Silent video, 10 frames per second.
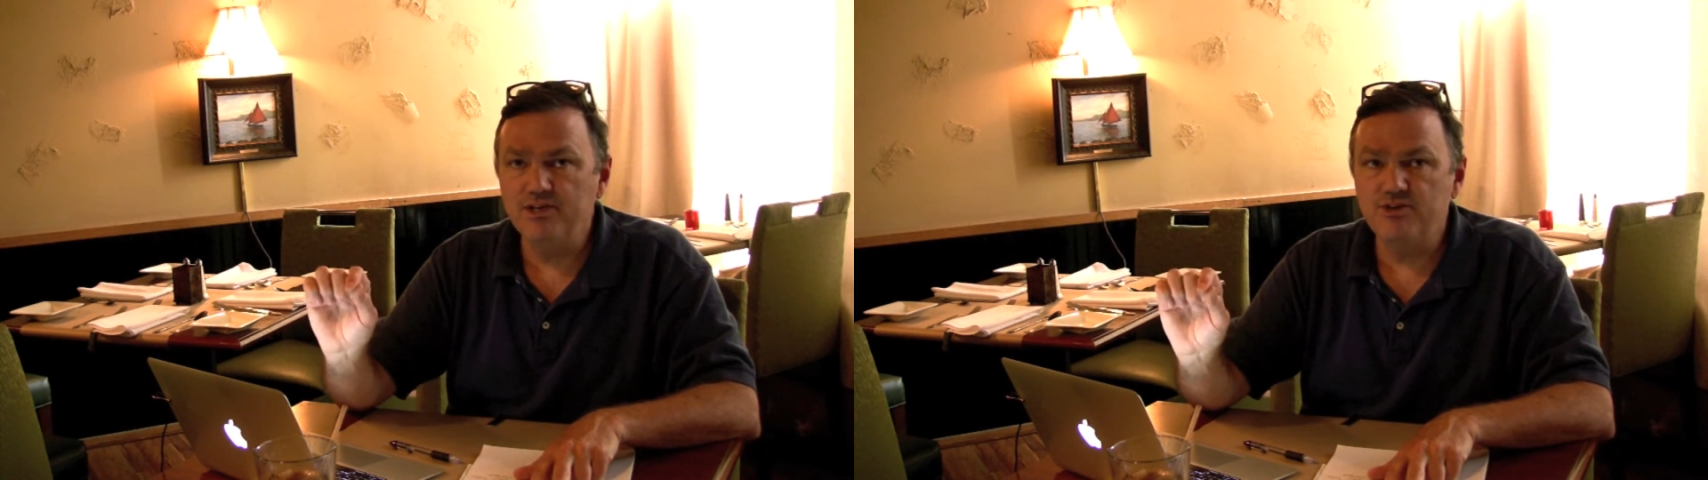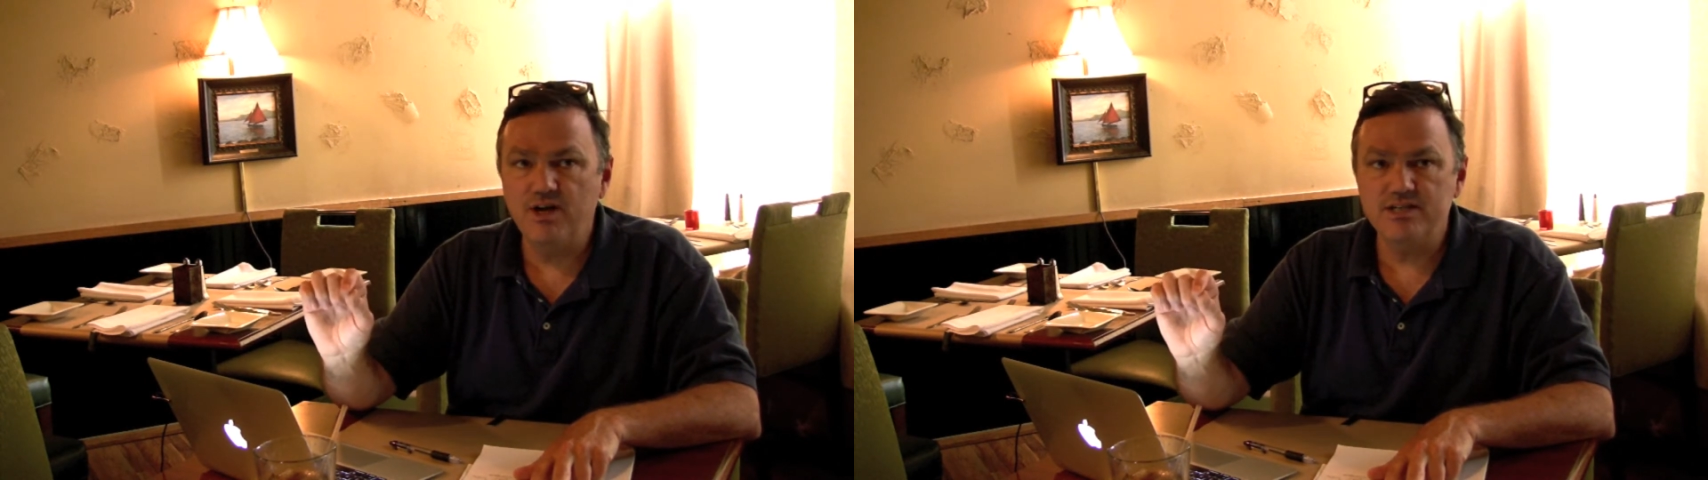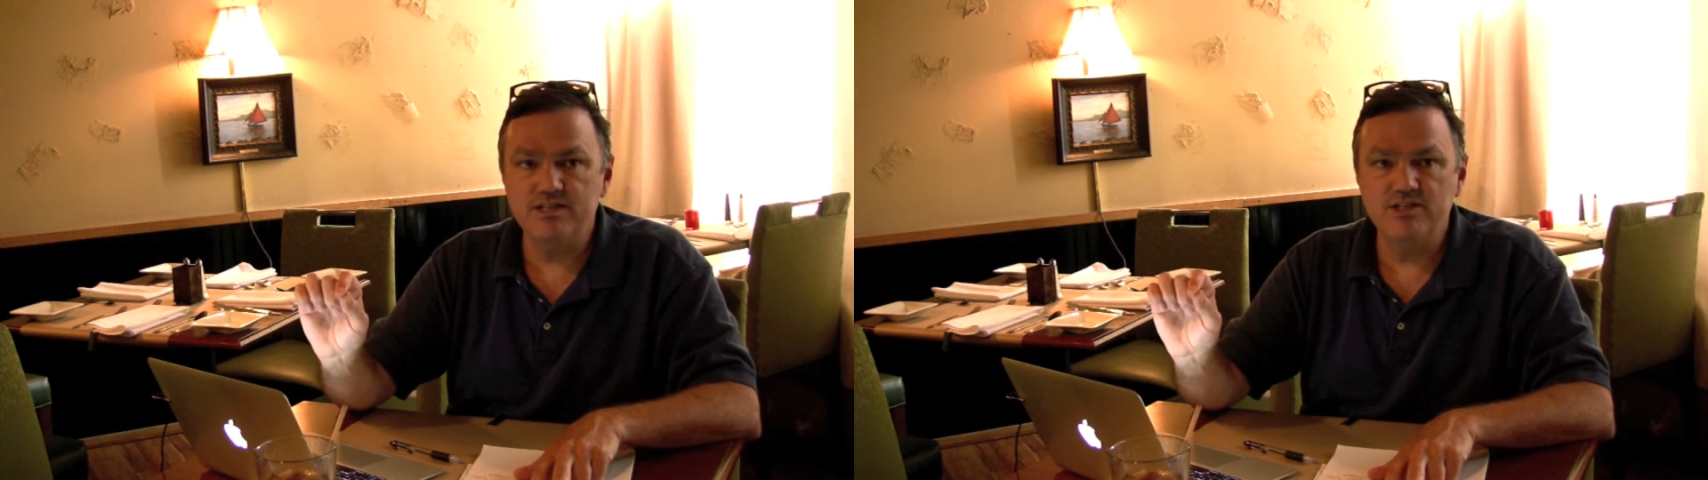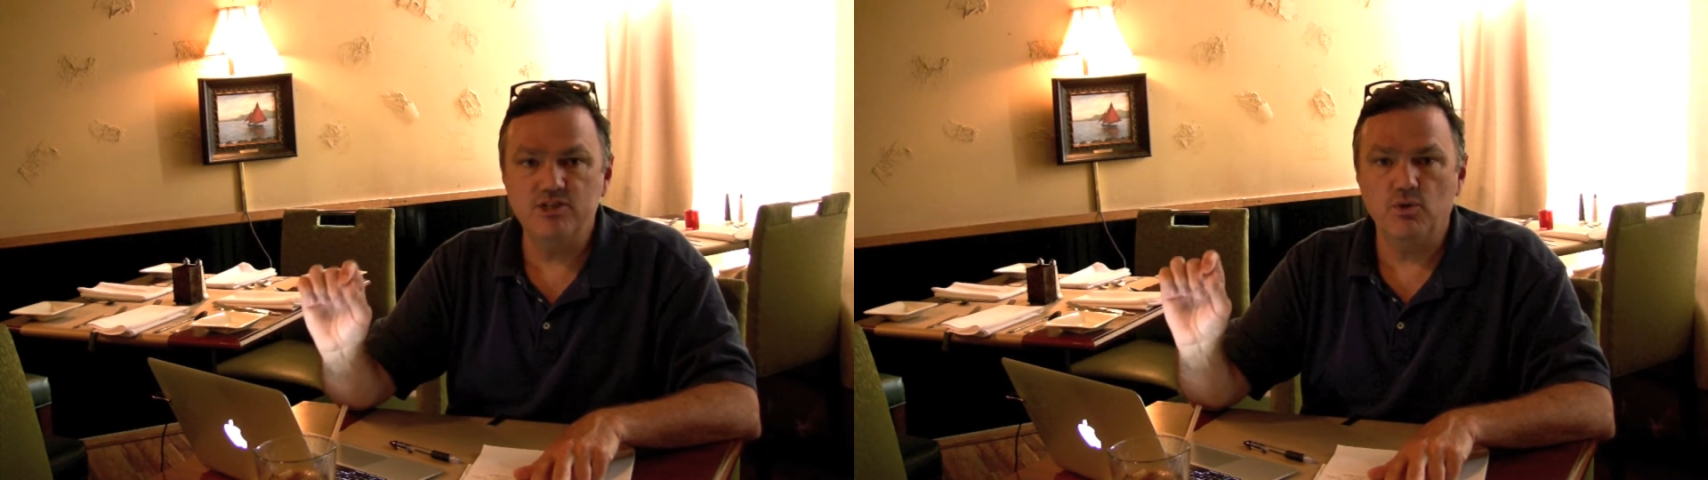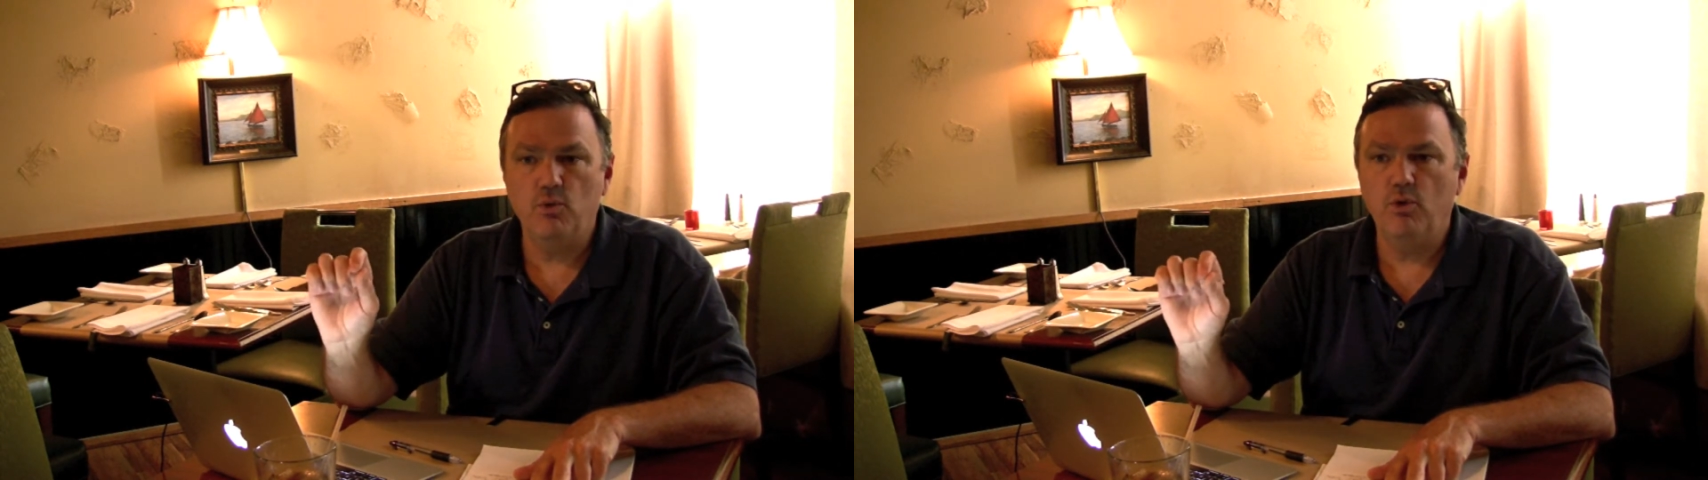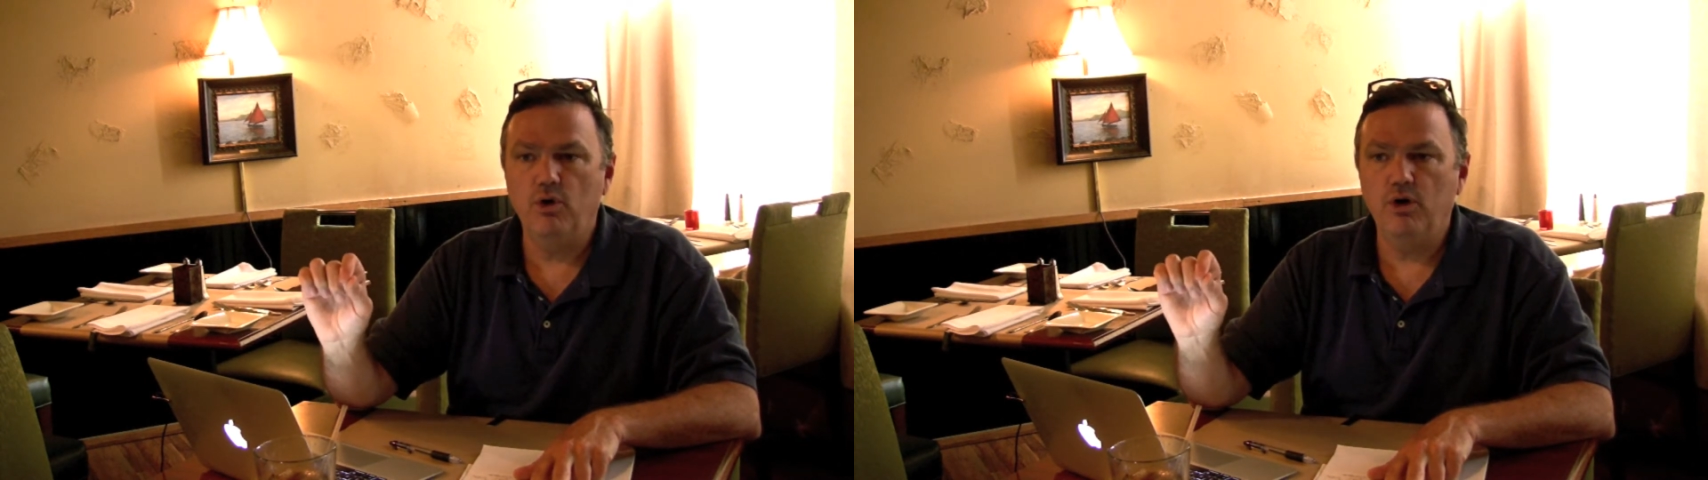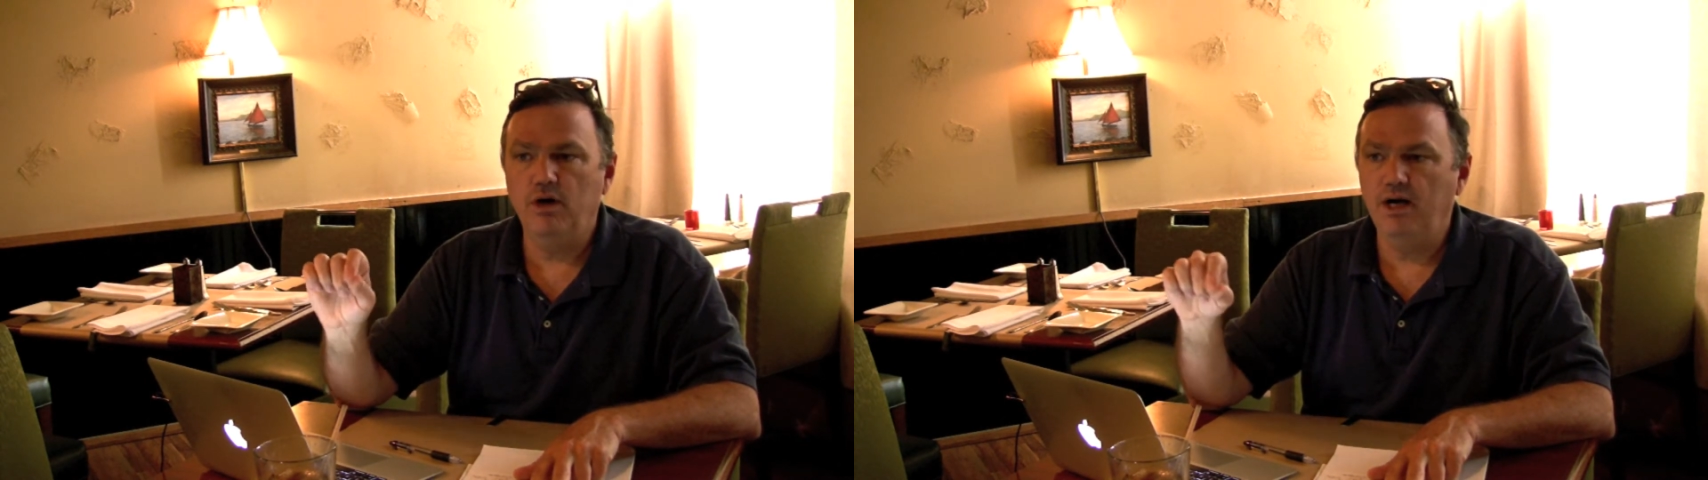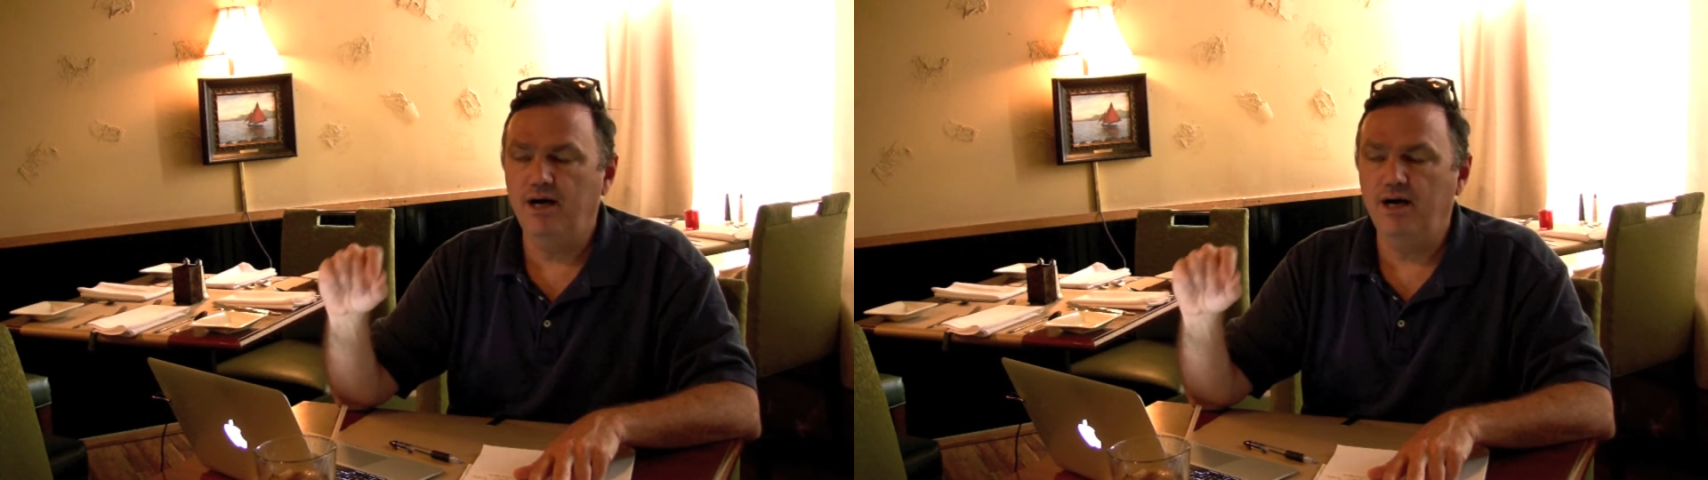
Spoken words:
addresses or